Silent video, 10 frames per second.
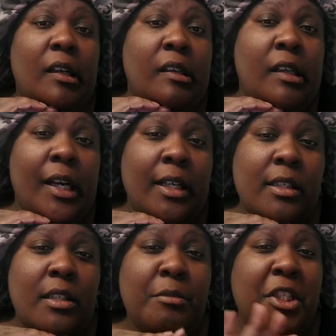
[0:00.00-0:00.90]
Not
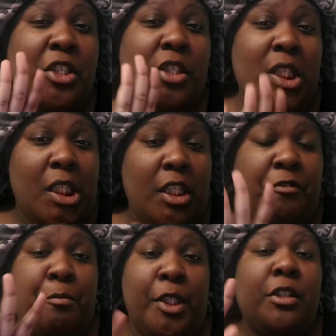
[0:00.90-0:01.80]
so much
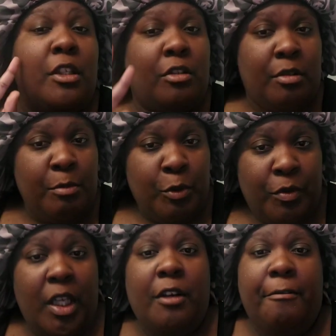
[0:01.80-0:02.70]
soft, but the
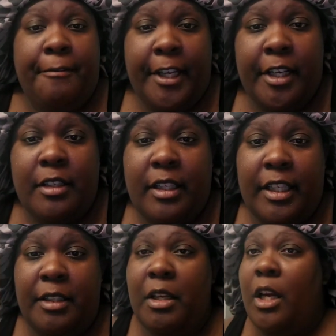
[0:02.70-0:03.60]
smoothing effect.
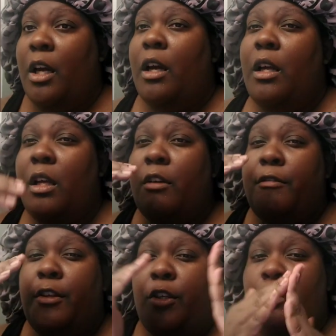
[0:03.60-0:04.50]
Like
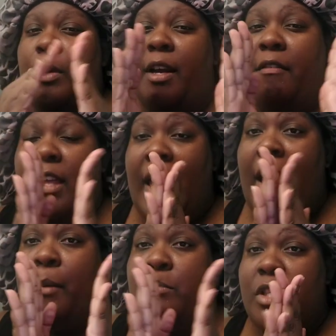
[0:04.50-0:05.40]
if you have
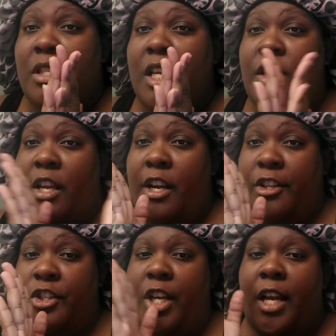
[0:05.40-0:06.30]
gaps in the hair
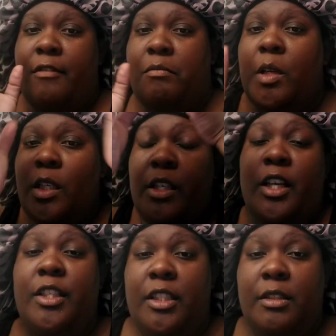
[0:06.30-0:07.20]
shaft, it's
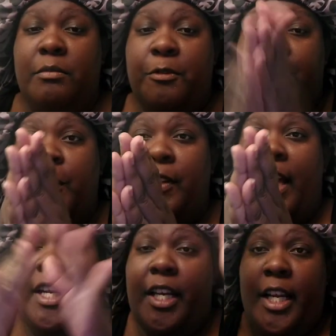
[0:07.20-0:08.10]
gonna fill
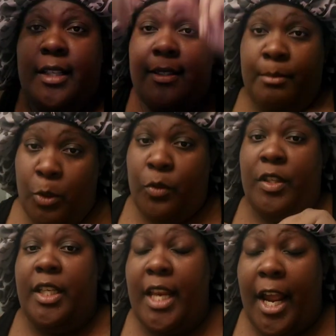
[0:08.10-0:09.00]
that in and smooth
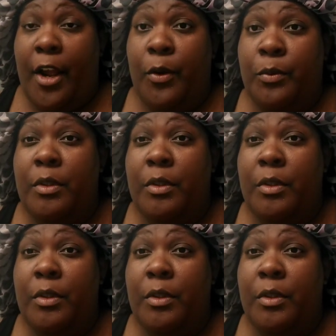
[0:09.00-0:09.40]
it down